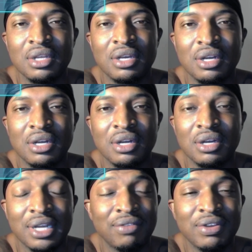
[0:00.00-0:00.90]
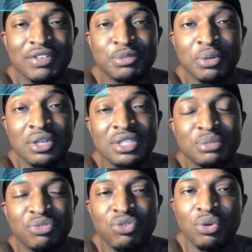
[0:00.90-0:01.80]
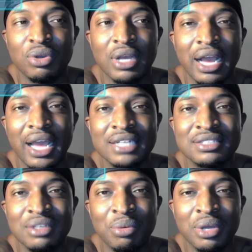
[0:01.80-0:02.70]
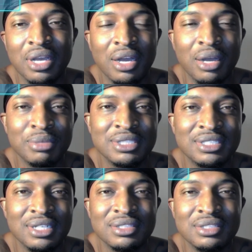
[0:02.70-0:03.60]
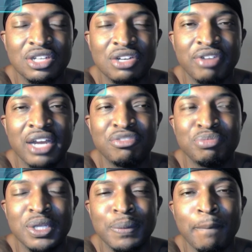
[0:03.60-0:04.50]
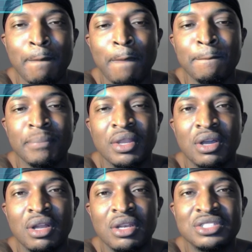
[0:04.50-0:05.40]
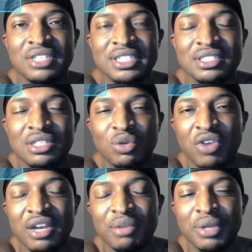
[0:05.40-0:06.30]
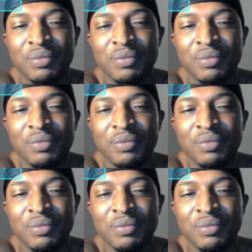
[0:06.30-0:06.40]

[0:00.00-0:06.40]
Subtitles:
and I've never experienced this before, I had someone come and sit to the right of me, a little section to the right of me.